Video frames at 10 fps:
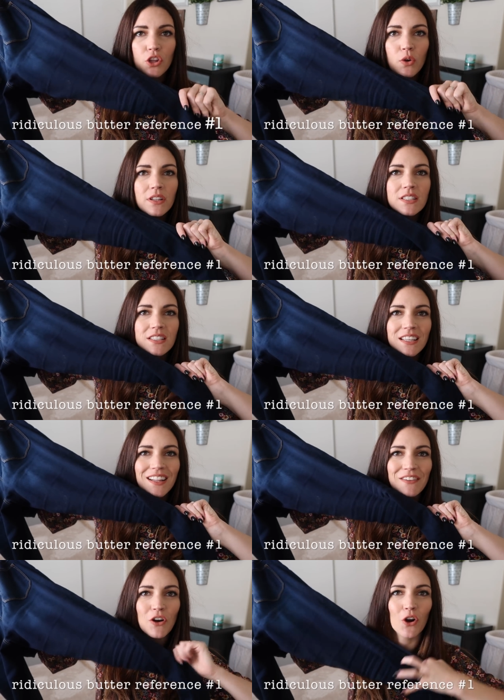You can see
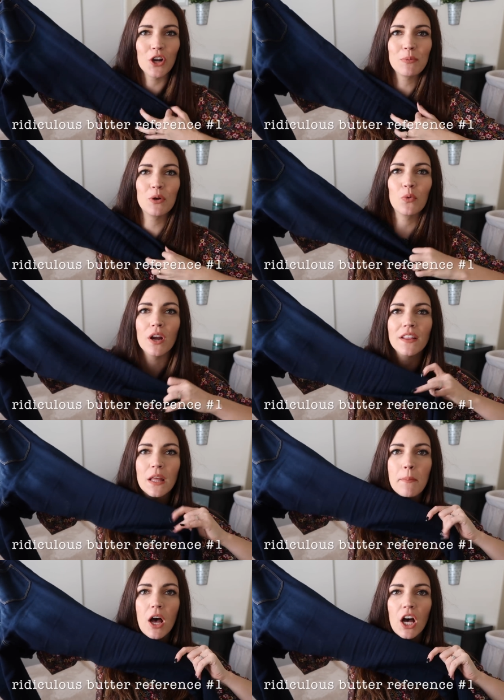that I've already been wearing
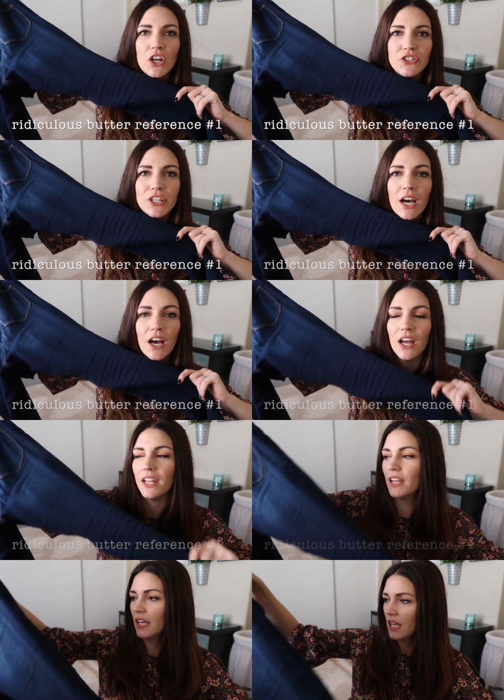them a
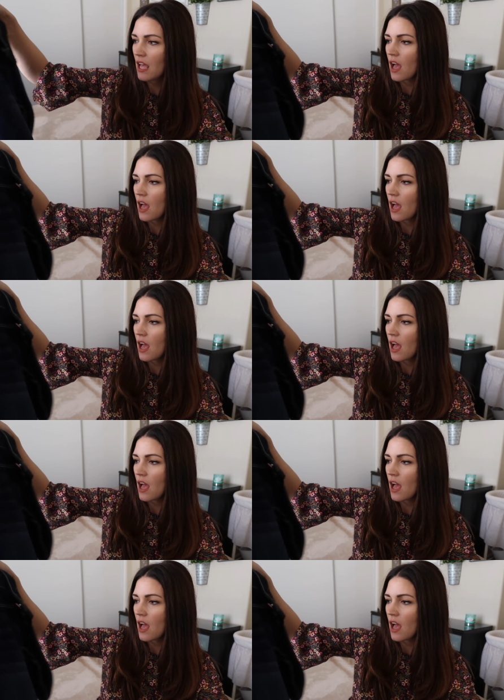ton.